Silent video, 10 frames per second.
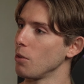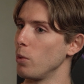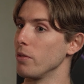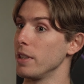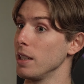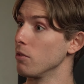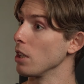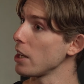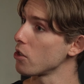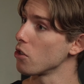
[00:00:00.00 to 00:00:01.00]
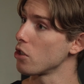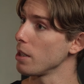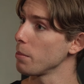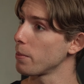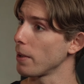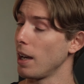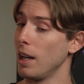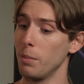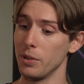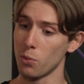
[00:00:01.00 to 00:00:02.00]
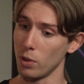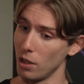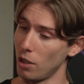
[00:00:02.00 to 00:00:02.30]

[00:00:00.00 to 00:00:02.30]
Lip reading: with the relationship between